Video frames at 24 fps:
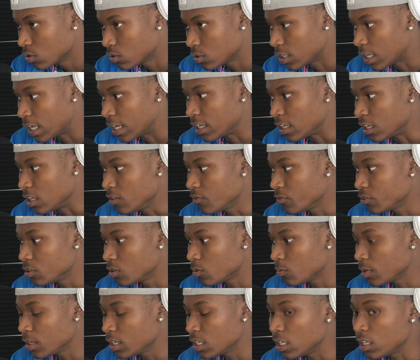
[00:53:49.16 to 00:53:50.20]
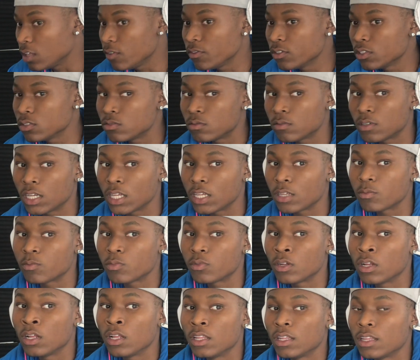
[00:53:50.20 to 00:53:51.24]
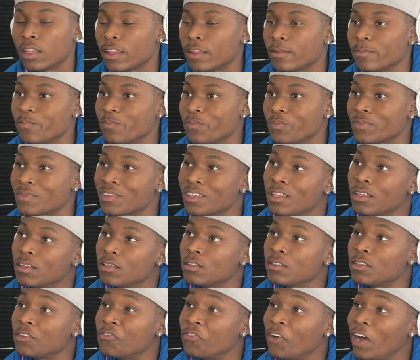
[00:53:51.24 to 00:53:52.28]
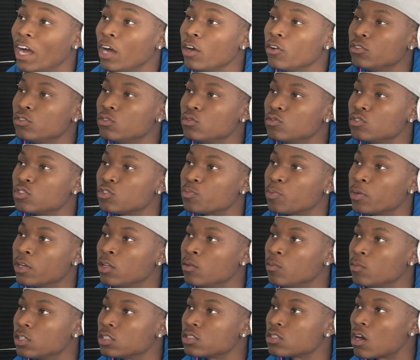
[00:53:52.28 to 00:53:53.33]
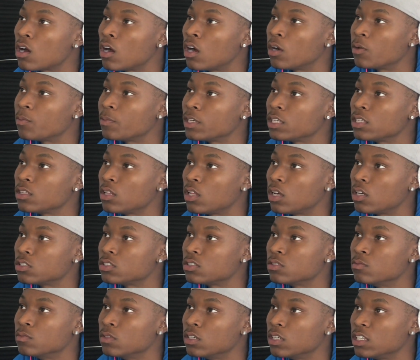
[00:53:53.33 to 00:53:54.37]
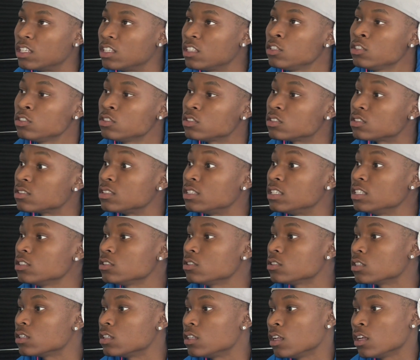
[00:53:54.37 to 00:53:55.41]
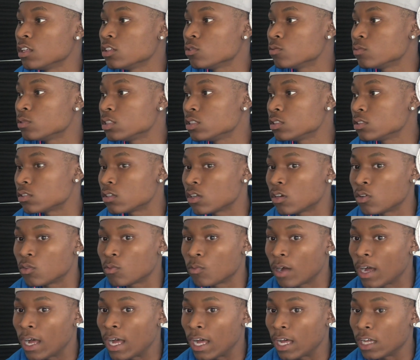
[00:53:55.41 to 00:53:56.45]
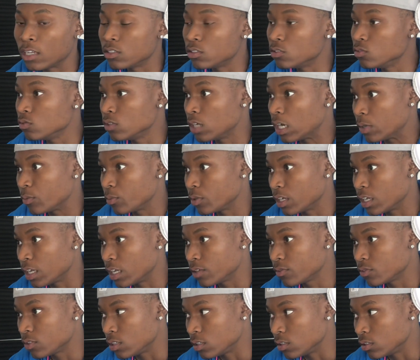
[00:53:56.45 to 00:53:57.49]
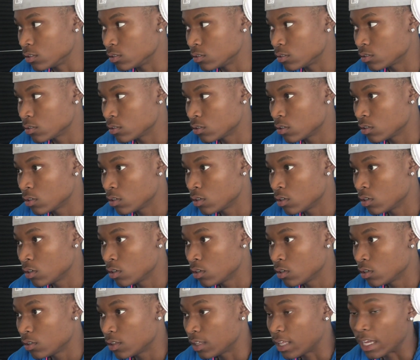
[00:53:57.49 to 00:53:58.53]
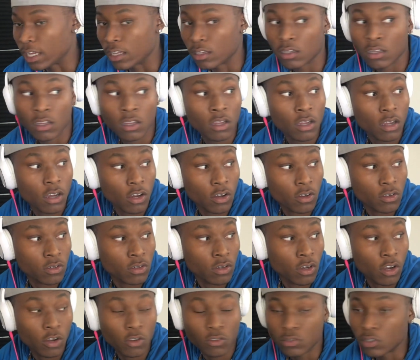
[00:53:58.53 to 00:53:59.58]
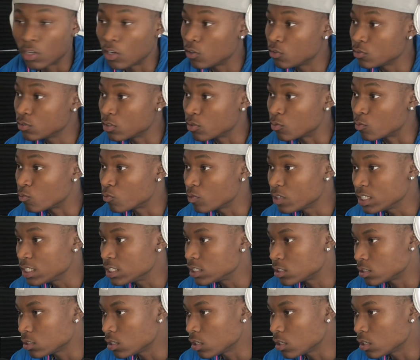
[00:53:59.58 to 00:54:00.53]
Like even the way. The value is pretty much already lost to money. This is another reason on why I do not want to have kids. like on the realest